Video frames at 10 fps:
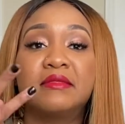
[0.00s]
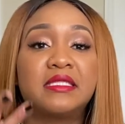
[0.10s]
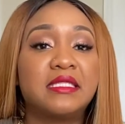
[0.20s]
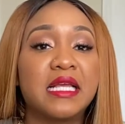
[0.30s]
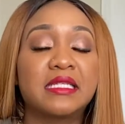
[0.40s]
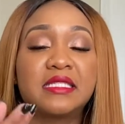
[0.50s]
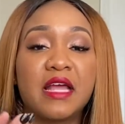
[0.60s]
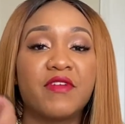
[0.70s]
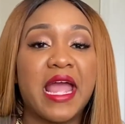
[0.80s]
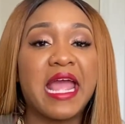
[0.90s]
6,
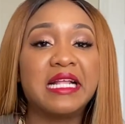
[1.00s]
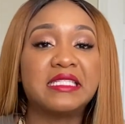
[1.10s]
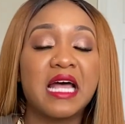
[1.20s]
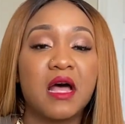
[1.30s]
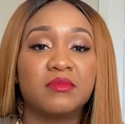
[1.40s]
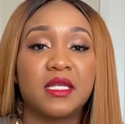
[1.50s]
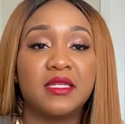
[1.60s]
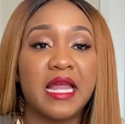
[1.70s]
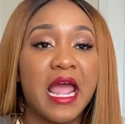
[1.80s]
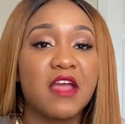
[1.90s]
7, 8 times a
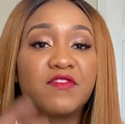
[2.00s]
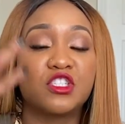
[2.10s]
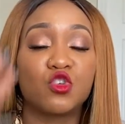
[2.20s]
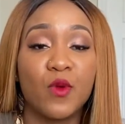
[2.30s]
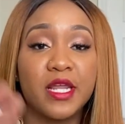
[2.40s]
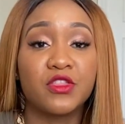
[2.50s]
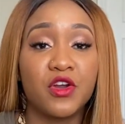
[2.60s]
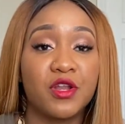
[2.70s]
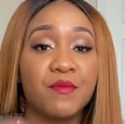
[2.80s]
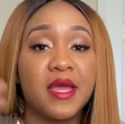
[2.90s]
day for
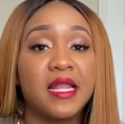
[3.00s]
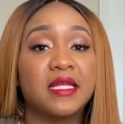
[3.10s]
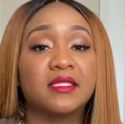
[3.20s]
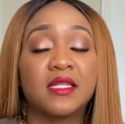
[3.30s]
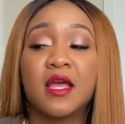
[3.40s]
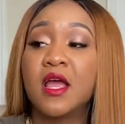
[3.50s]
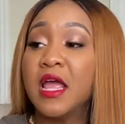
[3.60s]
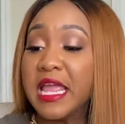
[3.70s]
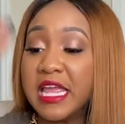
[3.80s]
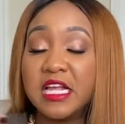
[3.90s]
20-30 minutes
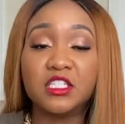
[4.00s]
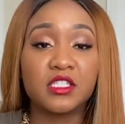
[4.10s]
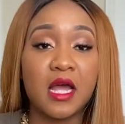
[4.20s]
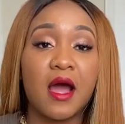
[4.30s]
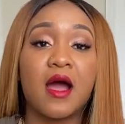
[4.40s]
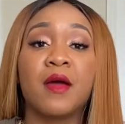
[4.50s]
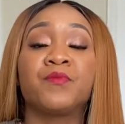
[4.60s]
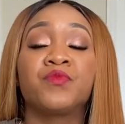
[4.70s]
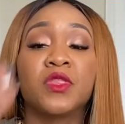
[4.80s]
each time.